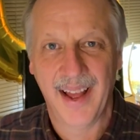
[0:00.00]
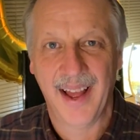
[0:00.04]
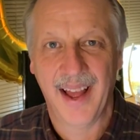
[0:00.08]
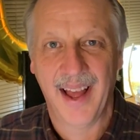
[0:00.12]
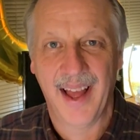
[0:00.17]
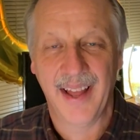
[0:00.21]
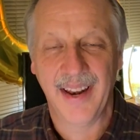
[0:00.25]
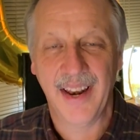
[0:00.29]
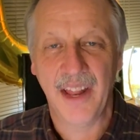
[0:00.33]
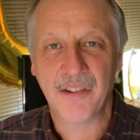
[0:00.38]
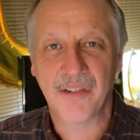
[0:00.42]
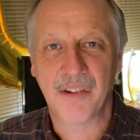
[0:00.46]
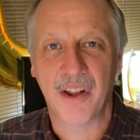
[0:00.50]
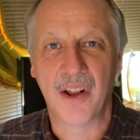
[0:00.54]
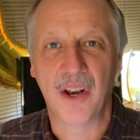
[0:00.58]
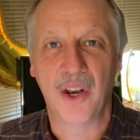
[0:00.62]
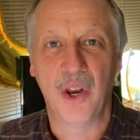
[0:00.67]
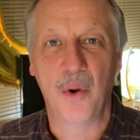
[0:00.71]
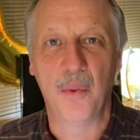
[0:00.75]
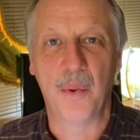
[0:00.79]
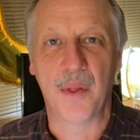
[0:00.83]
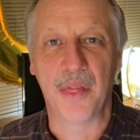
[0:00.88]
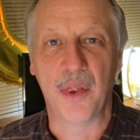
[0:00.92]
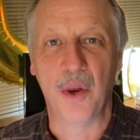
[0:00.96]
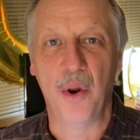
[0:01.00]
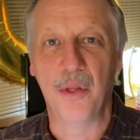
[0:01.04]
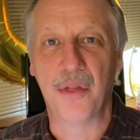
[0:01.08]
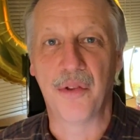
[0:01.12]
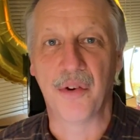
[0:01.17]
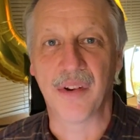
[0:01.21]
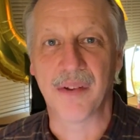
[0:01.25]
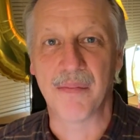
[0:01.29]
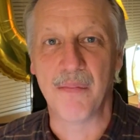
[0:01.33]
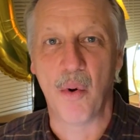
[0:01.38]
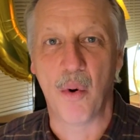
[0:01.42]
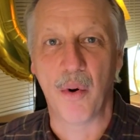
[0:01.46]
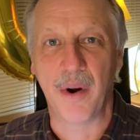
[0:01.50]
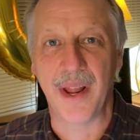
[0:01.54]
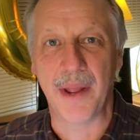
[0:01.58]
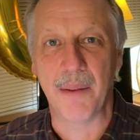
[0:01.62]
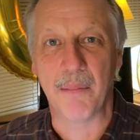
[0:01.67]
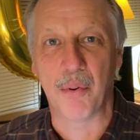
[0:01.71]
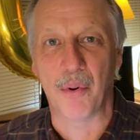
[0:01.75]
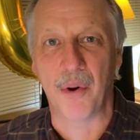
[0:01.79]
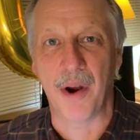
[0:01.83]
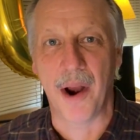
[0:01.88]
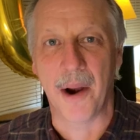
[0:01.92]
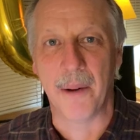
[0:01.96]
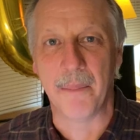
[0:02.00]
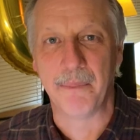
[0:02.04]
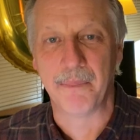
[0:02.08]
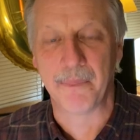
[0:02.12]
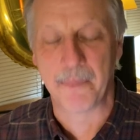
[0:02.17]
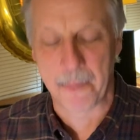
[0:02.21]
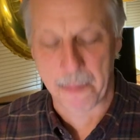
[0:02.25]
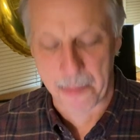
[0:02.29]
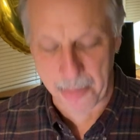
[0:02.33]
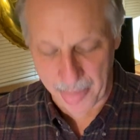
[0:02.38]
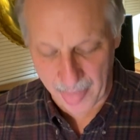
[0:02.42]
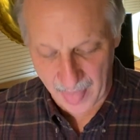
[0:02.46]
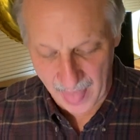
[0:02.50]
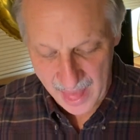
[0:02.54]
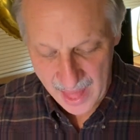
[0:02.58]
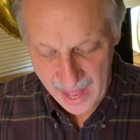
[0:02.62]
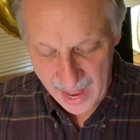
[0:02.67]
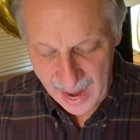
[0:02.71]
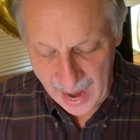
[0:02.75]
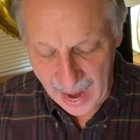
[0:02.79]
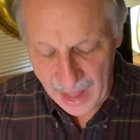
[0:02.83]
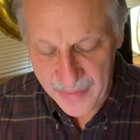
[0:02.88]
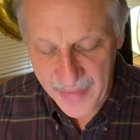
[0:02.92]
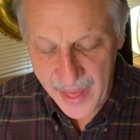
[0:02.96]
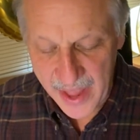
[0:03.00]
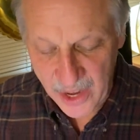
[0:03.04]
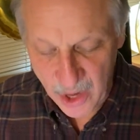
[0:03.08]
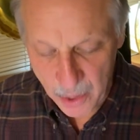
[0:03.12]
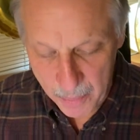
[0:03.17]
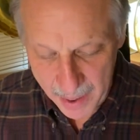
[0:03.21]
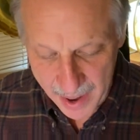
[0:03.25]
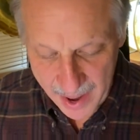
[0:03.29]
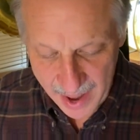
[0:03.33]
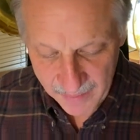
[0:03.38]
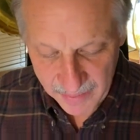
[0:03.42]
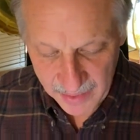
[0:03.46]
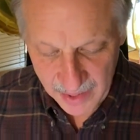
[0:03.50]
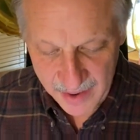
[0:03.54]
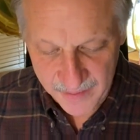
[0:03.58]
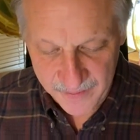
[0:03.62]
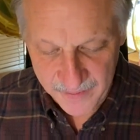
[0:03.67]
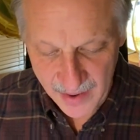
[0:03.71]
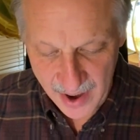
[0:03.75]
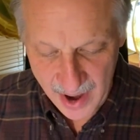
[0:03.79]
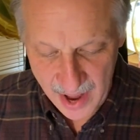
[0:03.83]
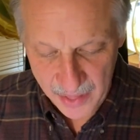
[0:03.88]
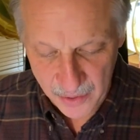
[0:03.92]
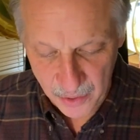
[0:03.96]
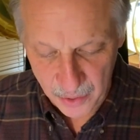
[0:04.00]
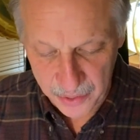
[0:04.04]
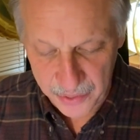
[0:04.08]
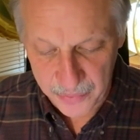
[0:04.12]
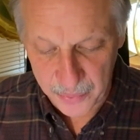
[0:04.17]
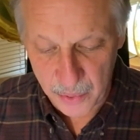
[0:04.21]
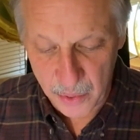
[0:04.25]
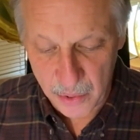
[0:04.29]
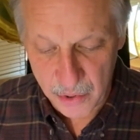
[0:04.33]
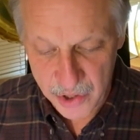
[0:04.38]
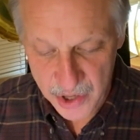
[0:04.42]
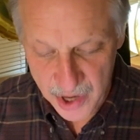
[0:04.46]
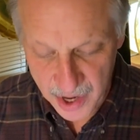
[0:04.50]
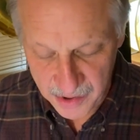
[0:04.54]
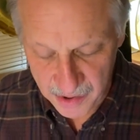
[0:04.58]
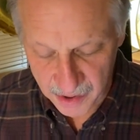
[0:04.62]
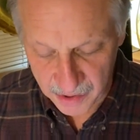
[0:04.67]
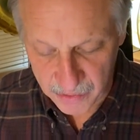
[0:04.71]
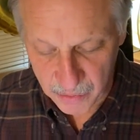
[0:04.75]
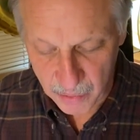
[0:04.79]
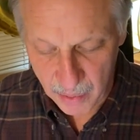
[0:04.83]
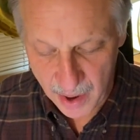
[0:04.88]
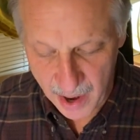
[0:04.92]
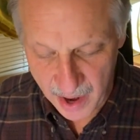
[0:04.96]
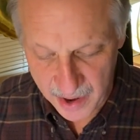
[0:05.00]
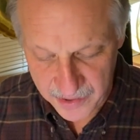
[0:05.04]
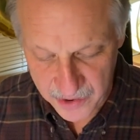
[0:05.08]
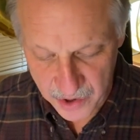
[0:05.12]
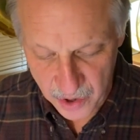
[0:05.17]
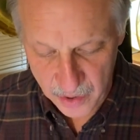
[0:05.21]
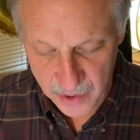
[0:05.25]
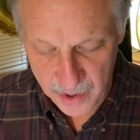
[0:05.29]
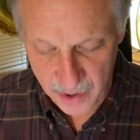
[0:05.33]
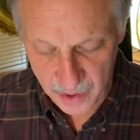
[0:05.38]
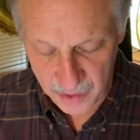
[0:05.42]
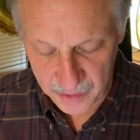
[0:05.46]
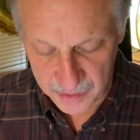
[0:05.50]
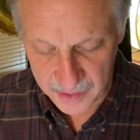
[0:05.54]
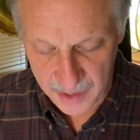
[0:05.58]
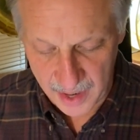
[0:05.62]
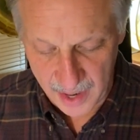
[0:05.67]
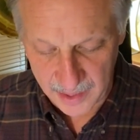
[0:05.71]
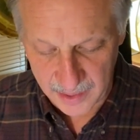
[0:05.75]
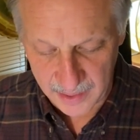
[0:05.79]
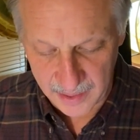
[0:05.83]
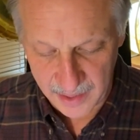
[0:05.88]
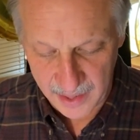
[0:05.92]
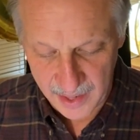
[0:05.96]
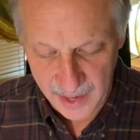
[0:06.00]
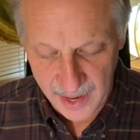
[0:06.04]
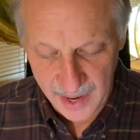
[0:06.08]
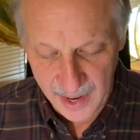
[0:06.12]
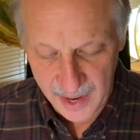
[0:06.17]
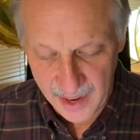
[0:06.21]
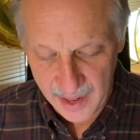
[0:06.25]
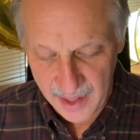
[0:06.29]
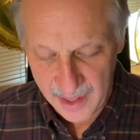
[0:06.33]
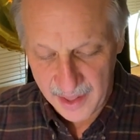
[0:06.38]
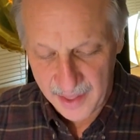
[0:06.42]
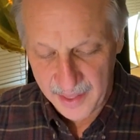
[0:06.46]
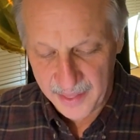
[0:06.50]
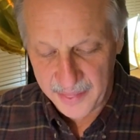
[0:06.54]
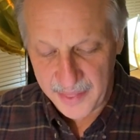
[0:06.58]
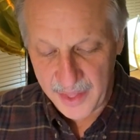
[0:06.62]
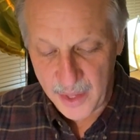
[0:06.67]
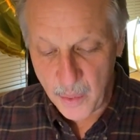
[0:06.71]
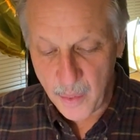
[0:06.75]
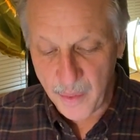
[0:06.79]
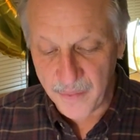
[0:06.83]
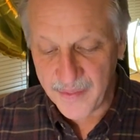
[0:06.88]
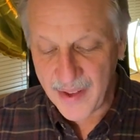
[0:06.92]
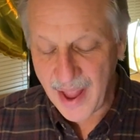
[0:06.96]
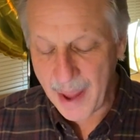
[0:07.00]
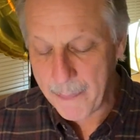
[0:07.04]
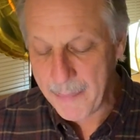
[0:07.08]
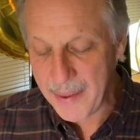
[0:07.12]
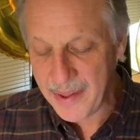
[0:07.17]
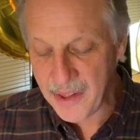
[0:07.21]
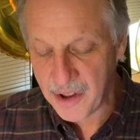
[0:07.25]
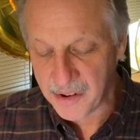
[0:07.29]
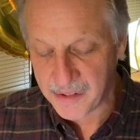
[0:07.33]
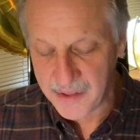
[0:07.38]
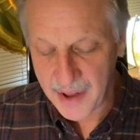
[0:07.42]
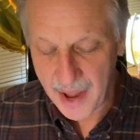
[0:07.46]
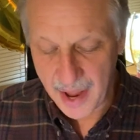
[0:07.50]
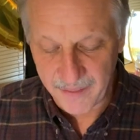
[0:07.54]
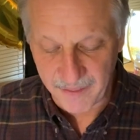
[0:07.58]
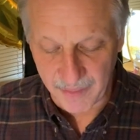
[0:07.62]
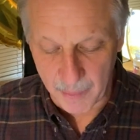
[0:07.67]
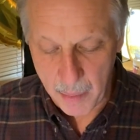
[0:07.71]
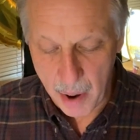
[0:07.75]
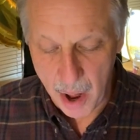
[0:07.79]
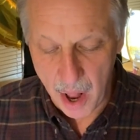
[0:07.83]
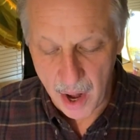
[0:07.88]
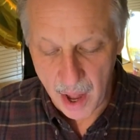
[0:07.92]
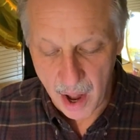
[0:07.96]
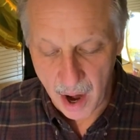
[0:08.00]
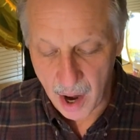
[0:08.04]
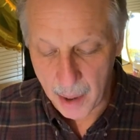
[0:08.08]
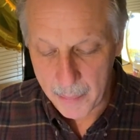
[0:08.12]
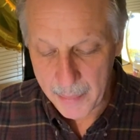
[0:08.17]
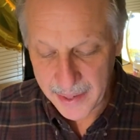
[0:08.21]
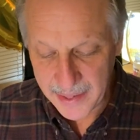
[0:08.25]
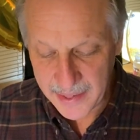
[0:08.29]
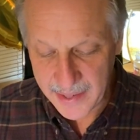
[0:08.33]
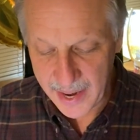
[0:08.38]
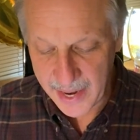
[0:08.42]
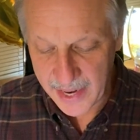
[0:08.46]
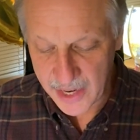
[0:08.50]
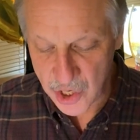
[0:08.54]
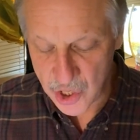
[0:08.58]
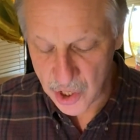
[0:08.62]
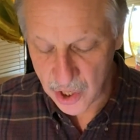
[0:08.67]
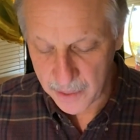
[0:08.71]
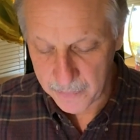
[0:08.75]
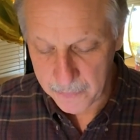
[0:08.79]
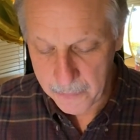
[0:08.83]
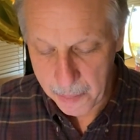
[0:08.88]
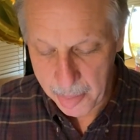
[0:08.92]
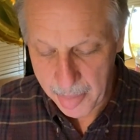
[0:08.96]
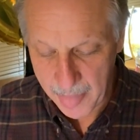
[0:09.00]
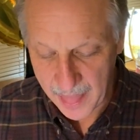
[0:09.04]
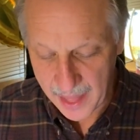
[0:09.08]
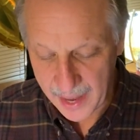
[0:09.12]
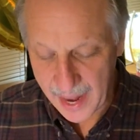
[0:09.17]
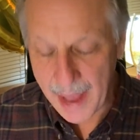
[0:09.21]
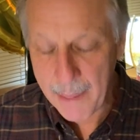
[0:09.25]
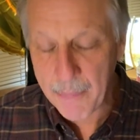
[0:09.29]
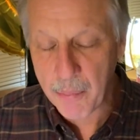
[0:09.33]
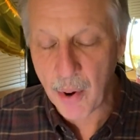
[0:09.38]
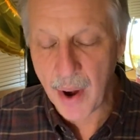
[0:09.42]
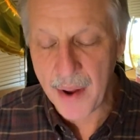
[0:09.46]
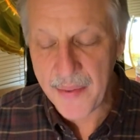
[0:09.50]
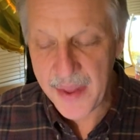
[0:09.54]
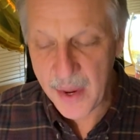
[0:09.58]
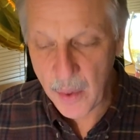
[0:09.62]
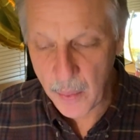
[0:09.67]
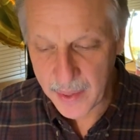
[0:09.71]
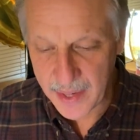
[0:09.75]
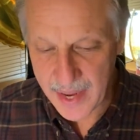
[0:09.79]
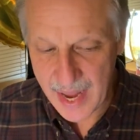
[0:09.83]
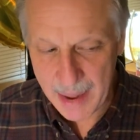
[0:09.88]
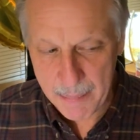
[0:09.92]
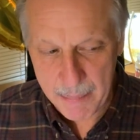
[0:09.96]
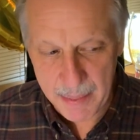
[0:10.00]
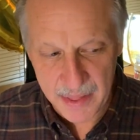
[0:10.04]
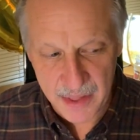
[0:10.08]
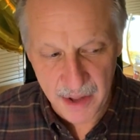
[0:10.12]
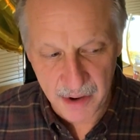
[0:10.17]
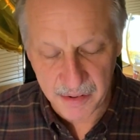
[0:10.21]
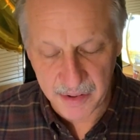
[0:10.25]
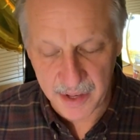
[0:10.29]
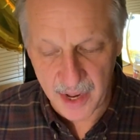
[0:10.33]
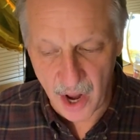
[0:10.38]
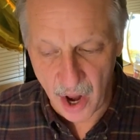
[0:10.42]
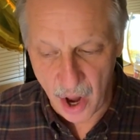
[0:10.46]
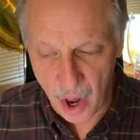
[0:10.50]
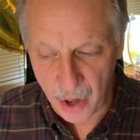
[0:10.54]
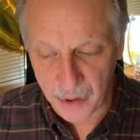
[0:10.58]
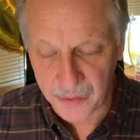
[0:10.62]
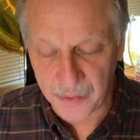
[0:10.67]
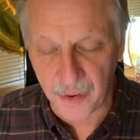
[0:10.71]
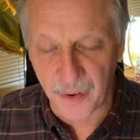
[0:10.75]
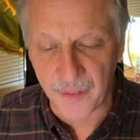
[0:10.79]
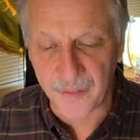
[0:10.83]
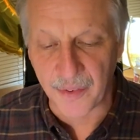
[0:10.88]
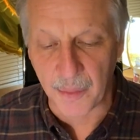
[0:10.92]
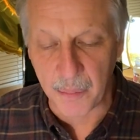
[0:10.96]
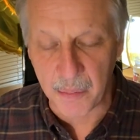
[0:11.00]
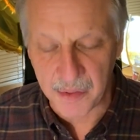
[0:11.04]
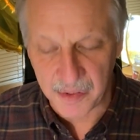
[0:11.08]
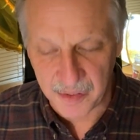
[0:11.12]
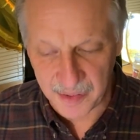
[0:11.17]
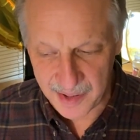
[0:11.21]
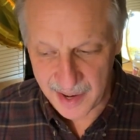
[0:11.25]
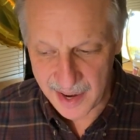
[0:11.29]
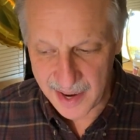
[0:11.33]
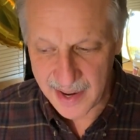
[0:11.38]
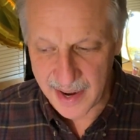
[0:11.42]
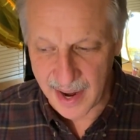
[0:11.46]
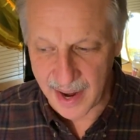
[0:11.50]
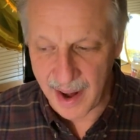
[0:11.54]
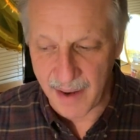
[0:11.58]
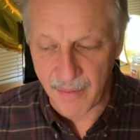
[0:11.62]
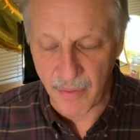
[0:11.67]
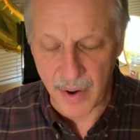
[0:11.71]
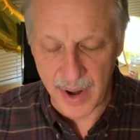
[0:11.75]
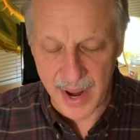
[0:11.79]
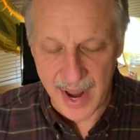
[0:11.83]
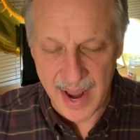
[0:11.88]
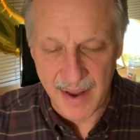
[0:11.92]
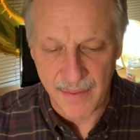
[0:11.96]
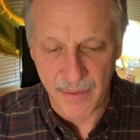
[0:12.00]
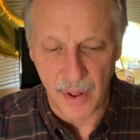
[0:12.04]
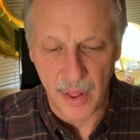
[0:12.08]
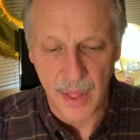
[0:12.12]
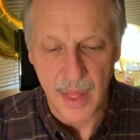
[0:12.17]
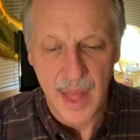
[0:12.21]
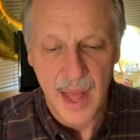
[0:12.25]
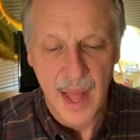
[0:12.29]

And let's conclude with Luther's morning prayer. I thank you, my Heavenly Father, through Jesus Christ, your dear Son, that you have kept me this night from all harm and danger. And I pray that you would keep me this day also from sin and every evil,